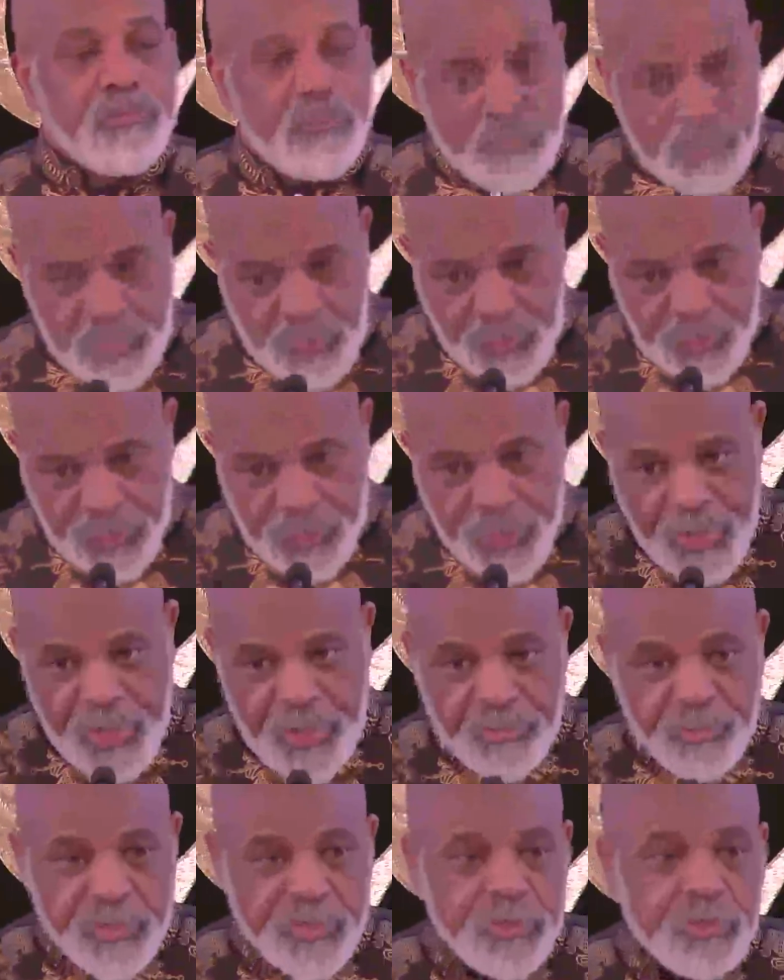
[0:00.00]

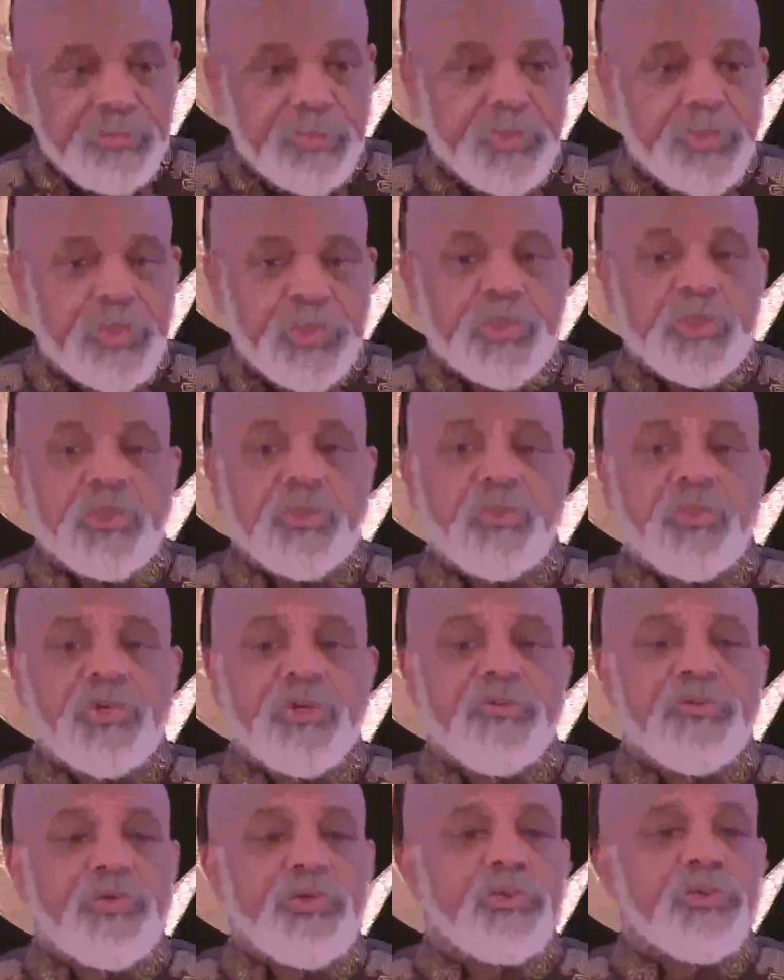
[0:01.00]
Paradigm is a particular
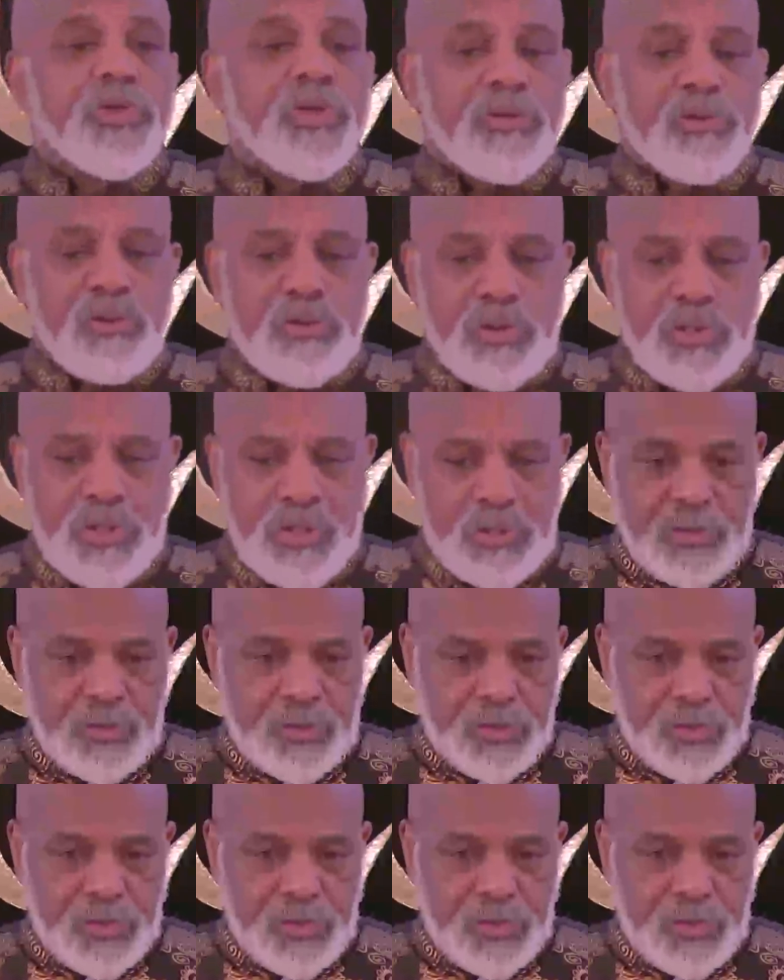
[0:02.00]
way of doing things.